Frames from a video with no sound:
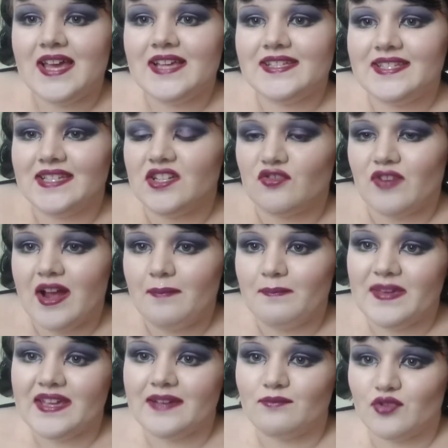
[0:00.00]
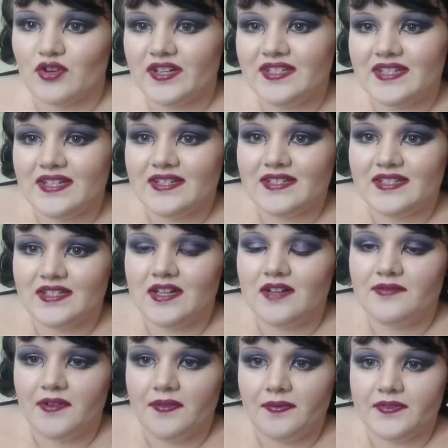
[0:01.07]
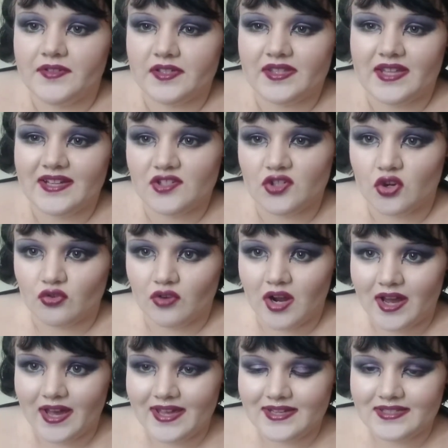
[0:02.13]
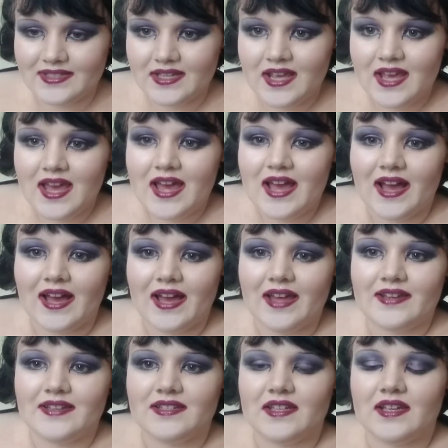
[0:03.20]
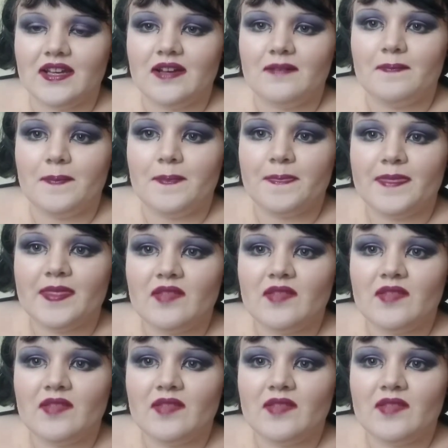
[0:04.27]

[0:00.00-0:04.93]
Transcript: sit around being pretty and stuff, and just that's not right. And um,